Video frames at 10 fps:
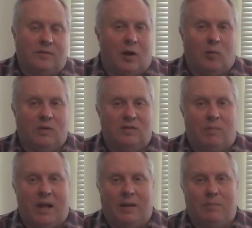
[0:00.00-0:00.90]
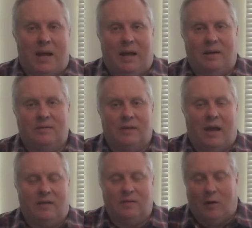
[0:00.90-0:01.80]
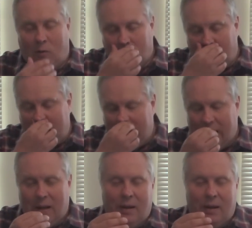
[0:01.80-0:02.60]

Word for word: Darwin's Black Box has only